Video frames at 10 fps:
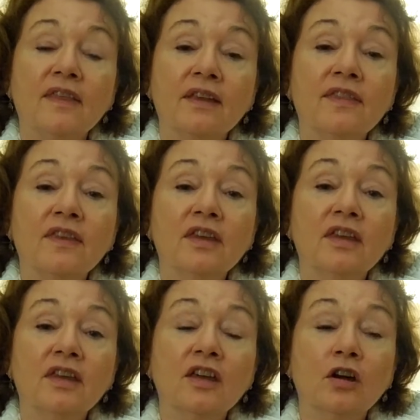that
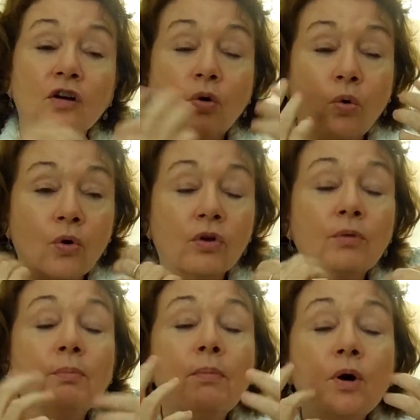the
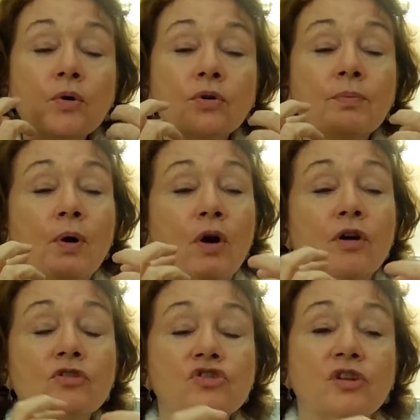oral motor
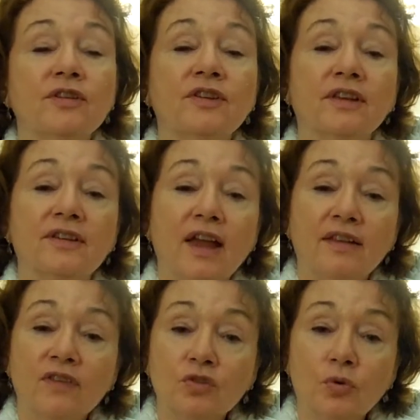part just has
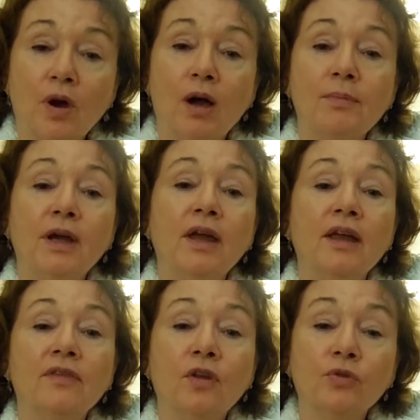had the trauma and